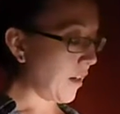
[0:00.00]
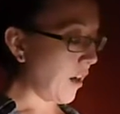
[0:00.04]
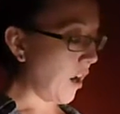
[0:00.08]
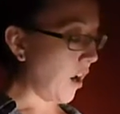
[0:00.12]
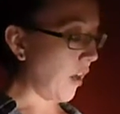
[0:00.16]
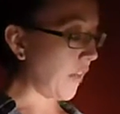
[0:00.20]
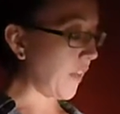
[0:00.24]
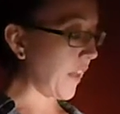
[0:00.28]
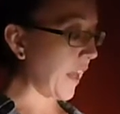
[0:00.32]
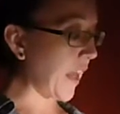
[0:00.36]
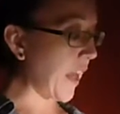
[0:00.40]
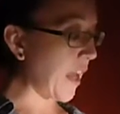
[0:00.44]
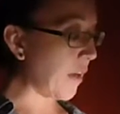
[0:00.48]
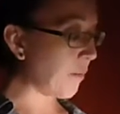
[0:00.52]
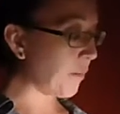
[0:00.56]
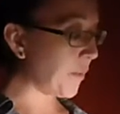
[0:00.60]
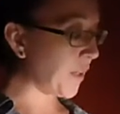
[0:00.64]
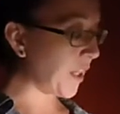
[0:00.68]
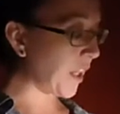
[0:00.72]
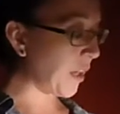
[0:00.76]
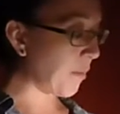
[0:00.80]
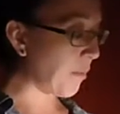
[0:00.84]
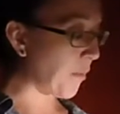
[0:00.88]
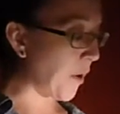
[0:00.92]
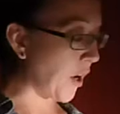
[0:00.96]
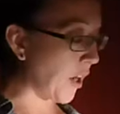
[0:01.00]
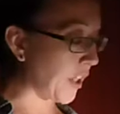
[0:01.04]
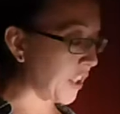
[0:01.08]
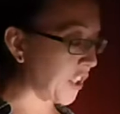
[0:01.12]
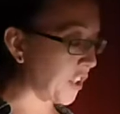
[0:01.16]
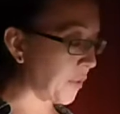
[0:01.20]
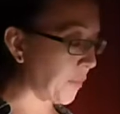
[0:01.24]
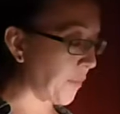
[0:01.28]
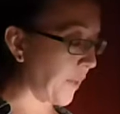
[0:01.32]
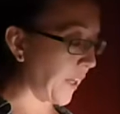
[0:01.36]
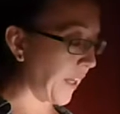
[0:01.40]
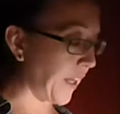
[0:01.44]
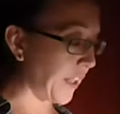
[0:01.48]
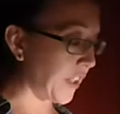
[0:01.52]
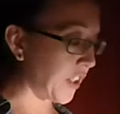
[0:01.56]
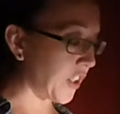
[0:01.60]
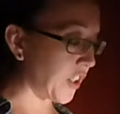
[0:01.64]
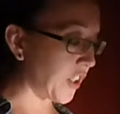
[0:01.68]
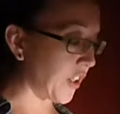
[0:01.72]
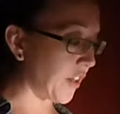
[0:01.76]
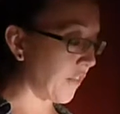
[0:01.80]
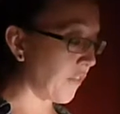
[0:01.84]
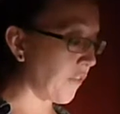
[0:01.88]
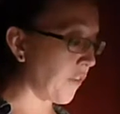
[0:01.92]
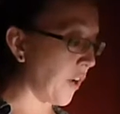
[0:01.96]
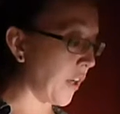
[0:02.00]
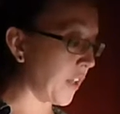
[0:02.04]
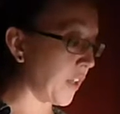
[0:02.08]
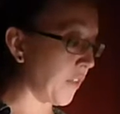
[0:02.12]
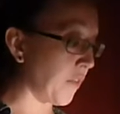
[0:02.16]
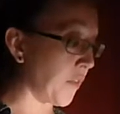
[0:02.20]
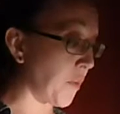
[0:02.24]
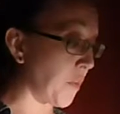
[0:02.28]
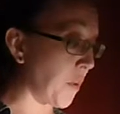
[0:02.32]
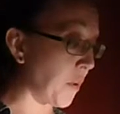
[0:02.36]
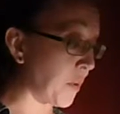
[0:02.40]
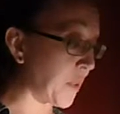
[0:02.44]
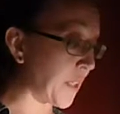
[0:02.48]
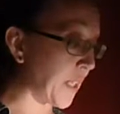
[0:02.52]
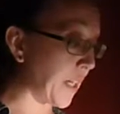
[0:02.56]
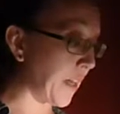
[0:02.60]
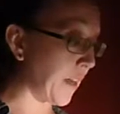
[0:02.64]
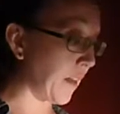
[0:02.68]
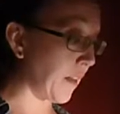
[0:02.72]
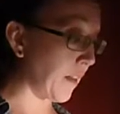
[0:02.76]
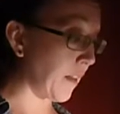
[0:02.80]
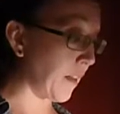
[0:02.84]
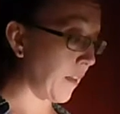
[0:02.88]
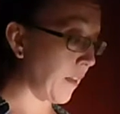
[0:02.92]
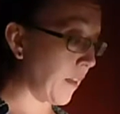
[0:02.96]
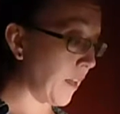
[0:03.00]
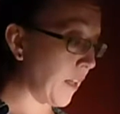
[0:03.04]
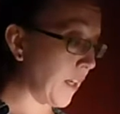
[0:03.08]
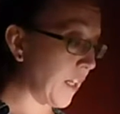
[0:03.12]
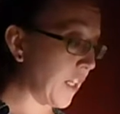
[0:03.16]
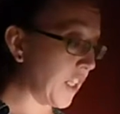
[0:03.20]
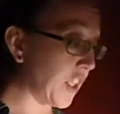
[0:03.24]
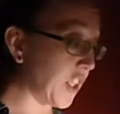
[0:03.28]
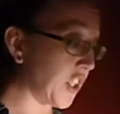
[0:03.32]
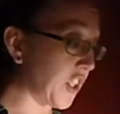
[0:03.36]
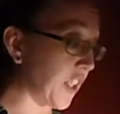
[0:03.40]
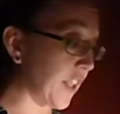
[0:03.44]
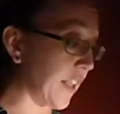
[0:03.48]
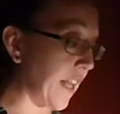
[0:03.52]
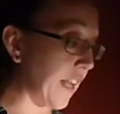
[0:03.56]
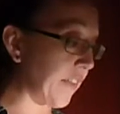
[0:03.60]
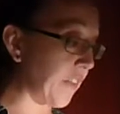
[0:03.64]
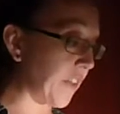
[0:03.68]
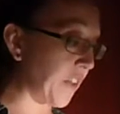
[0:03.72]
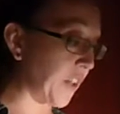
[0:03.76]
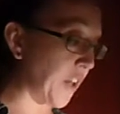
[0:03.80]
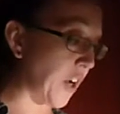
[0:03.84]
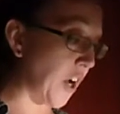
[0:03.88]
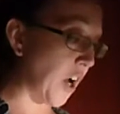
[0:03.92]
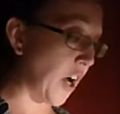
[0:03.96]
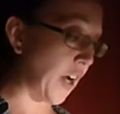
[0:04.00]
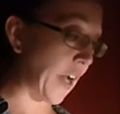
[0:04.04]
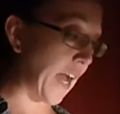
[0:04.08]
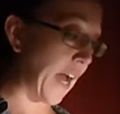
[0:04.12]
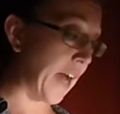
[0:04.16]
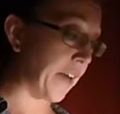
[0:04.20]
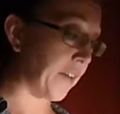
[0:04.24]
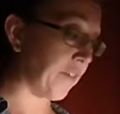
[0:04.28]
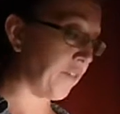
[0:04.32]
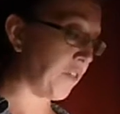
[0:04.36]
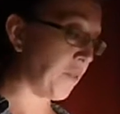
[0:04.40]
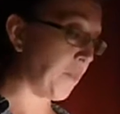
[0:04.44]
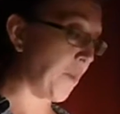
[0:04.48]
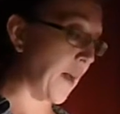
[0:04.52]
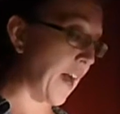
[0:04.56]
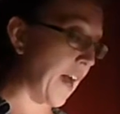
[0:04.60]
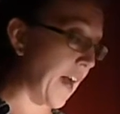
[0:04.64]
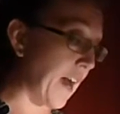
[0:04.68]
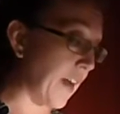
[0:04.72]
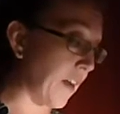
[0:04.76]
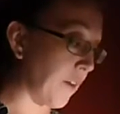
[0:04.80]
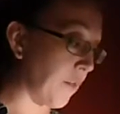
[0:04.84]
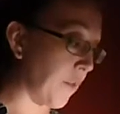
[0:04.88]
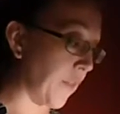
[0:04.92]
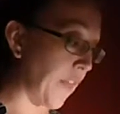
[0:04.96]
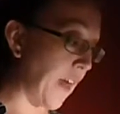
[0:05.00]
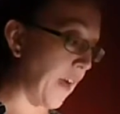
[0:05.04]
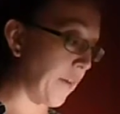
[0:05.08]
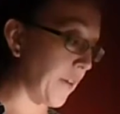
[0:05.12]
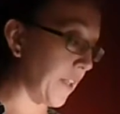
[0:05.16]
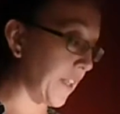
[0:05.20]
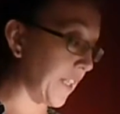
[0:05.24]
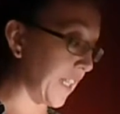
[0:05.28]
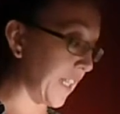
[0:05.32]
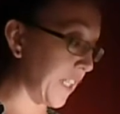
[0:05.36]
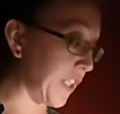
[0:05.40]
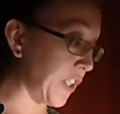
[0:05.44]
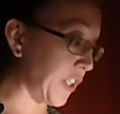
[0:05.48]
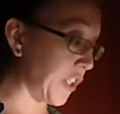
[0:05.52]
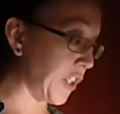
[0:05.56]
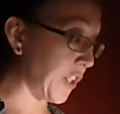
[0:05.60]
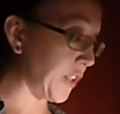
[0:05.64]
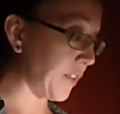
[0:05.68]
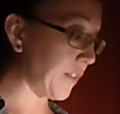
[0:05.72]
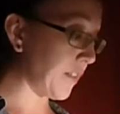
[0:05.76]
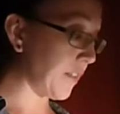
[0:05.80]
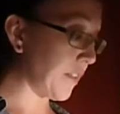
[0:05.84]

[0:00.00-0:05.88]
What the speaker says: On the empty March beach in front of the motel, she let the dog out of the bag without a leash.